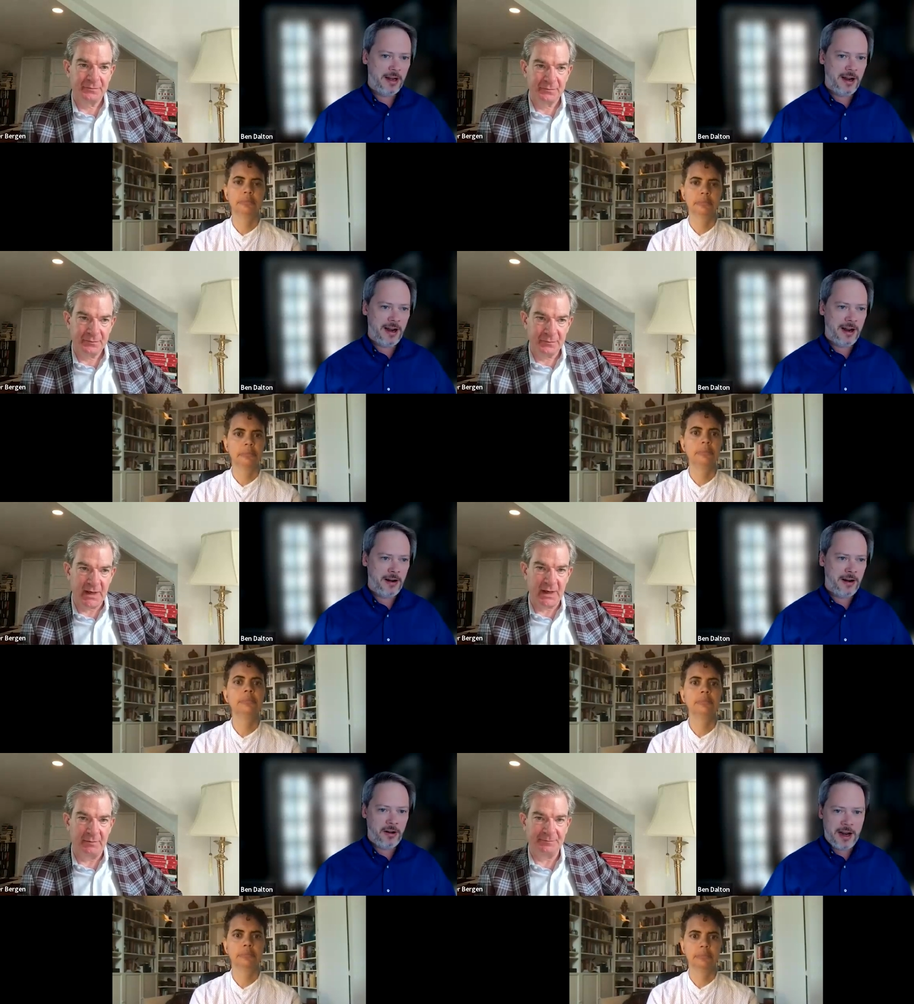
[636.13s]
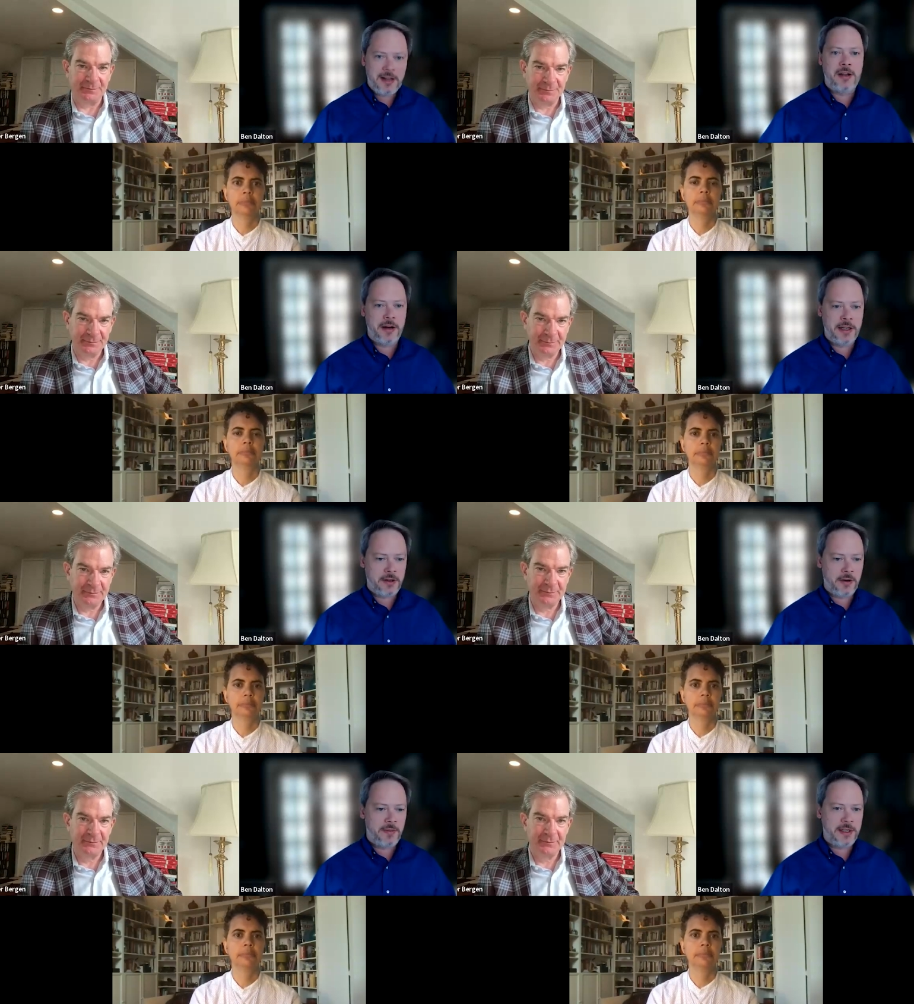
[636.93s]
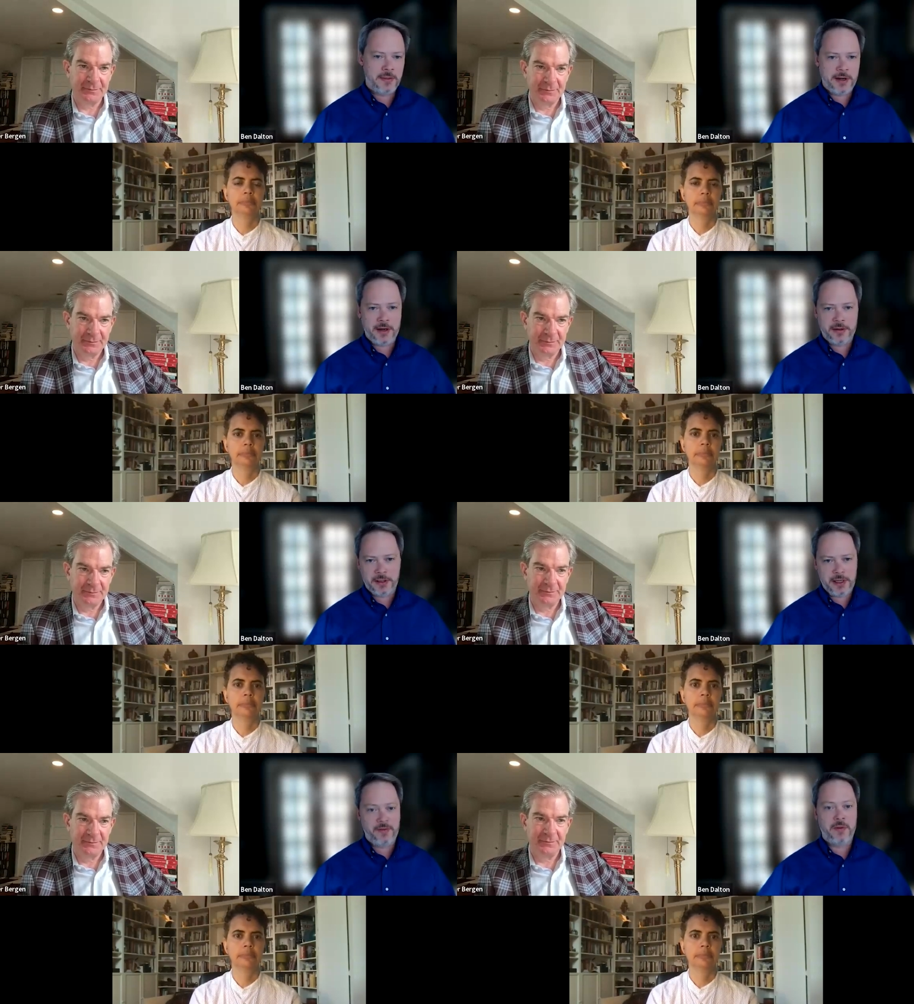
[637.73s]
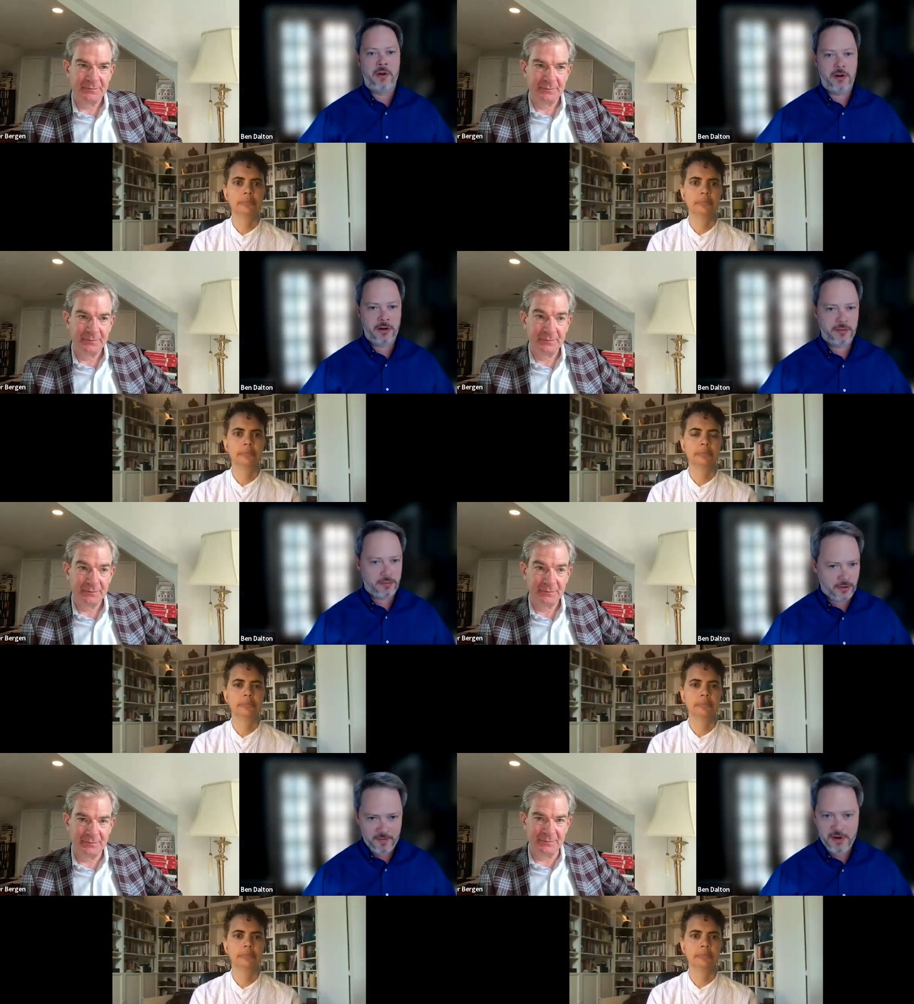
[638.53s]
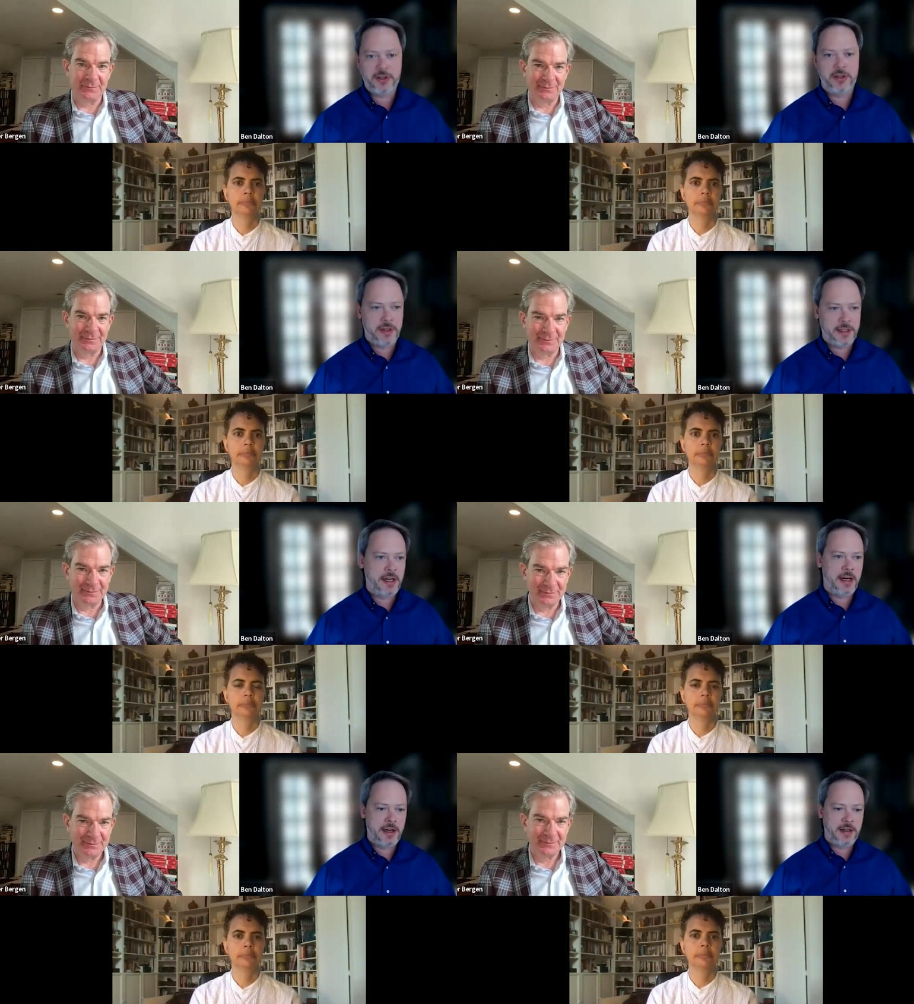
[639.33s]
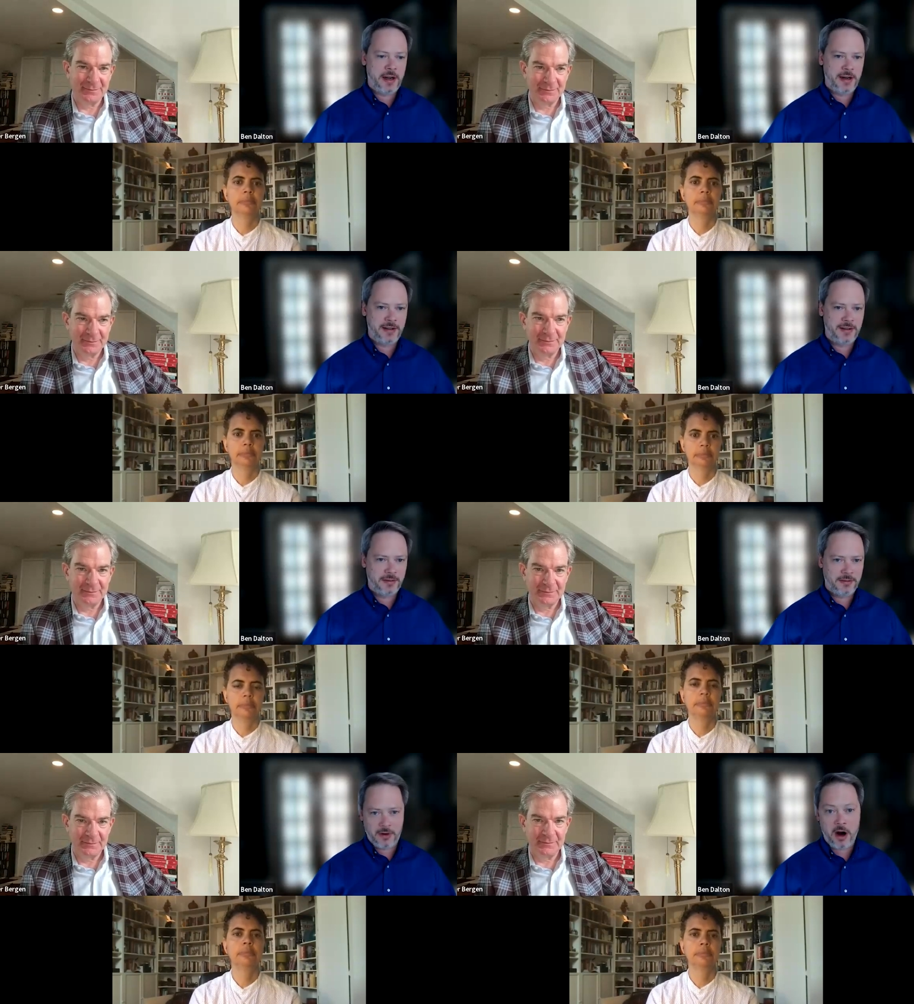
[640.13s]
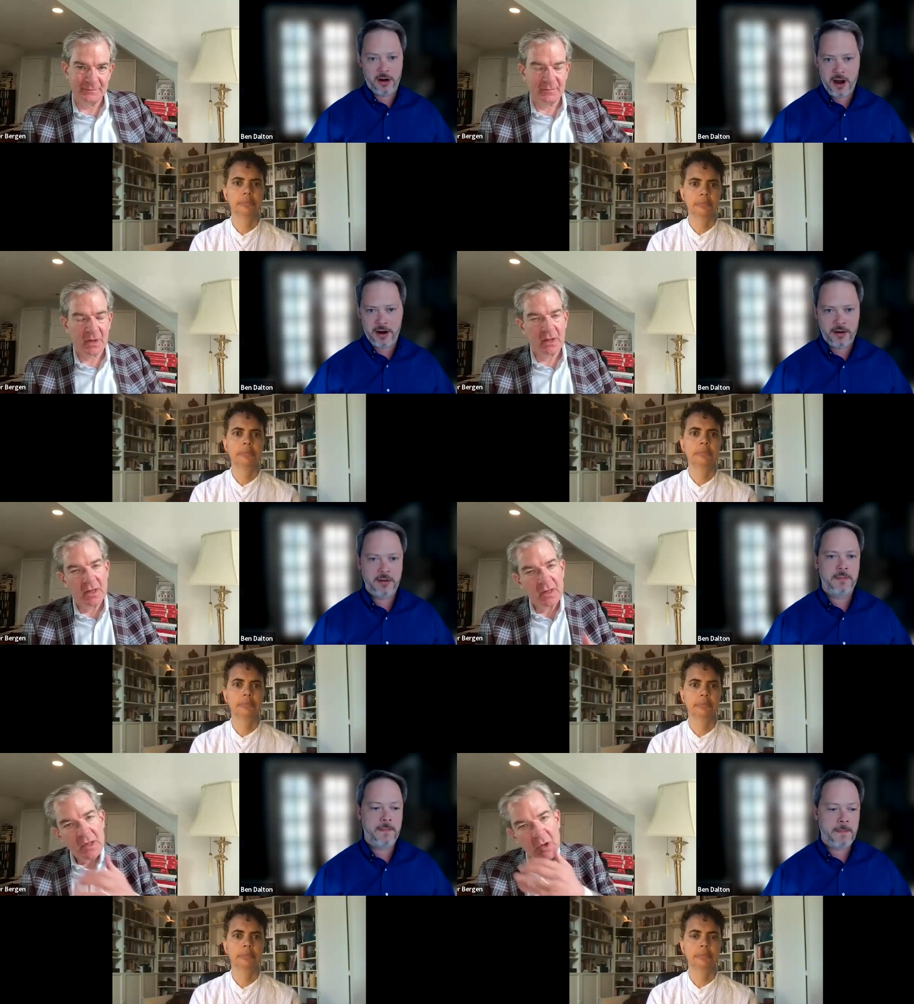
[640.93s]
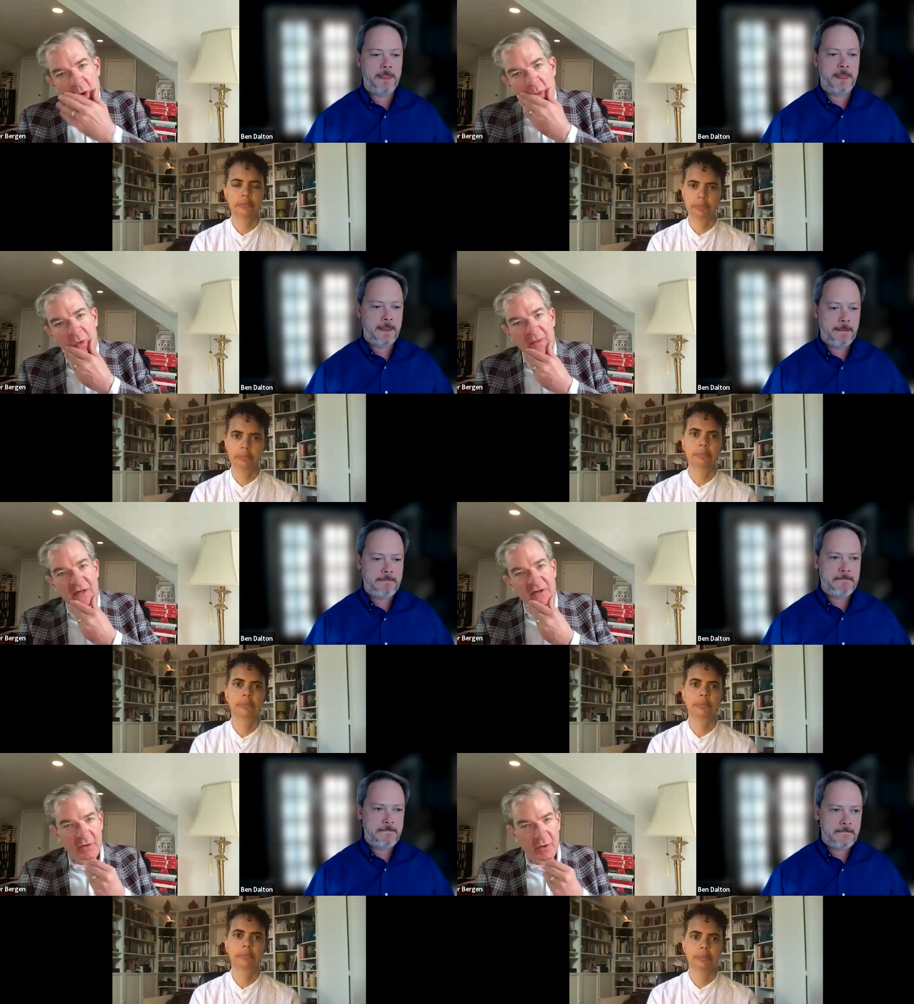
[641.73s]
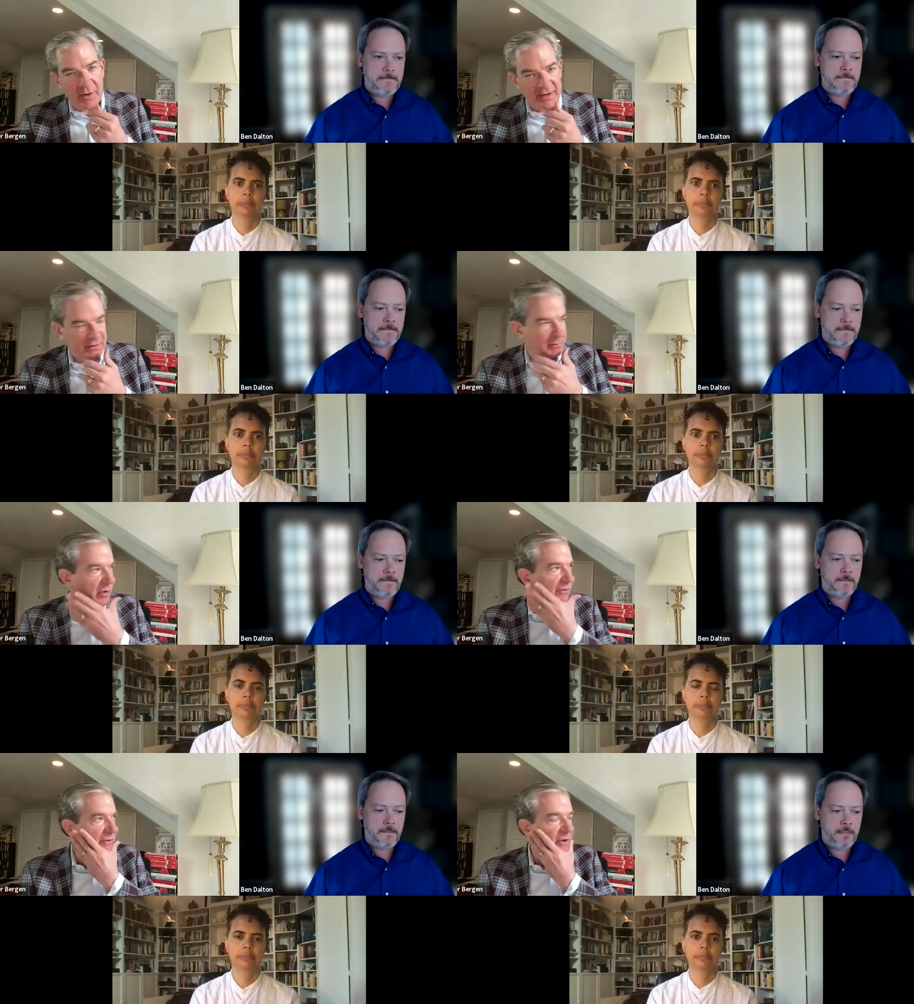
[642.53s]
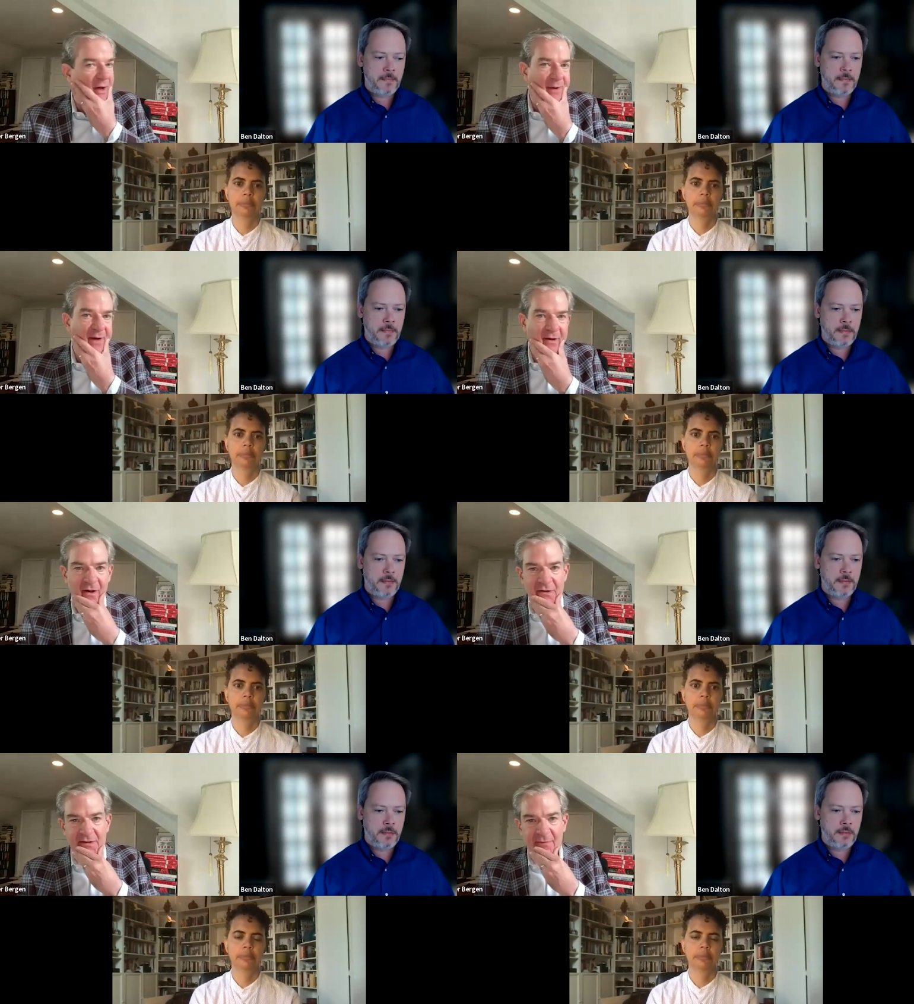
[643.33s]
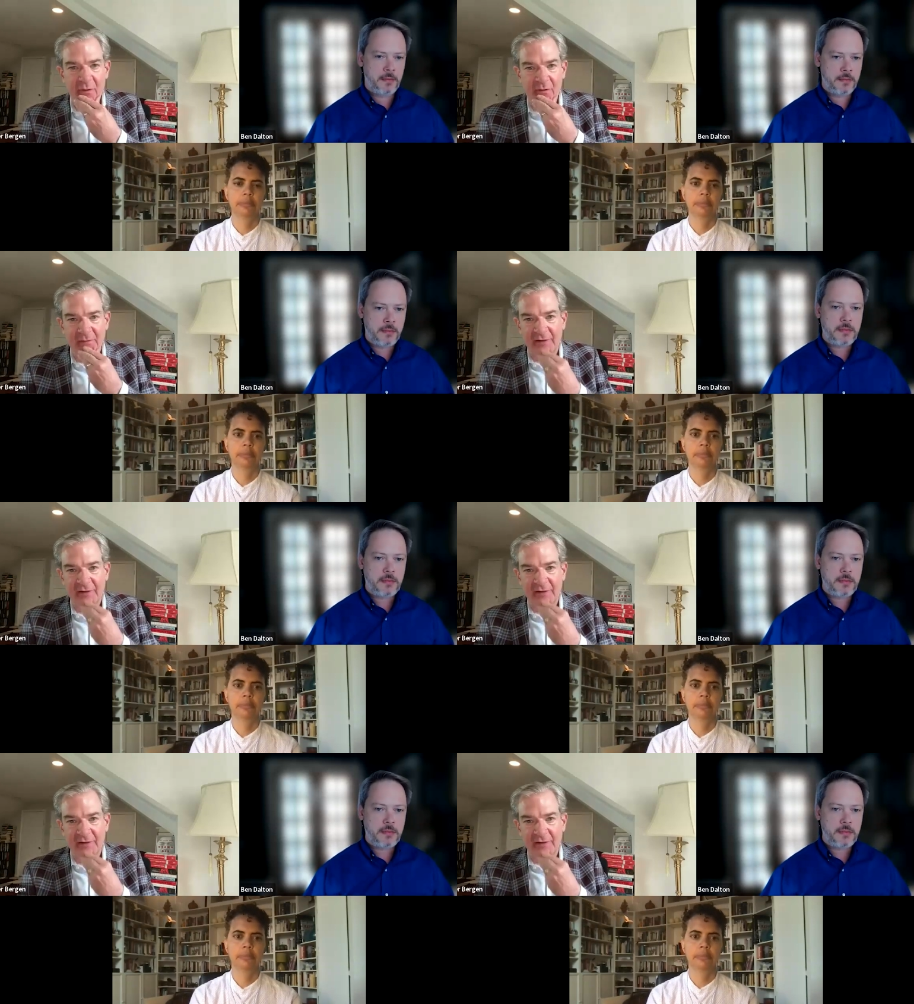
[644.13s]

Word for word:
Speaker 1: uh, in yeah. all likelihood, it's going to be somebody who's even more sort of mm-hmm. militaristic
Speaker 2: and and hardline. Well, we mentioned Gerasimov, you know, I mean, because if we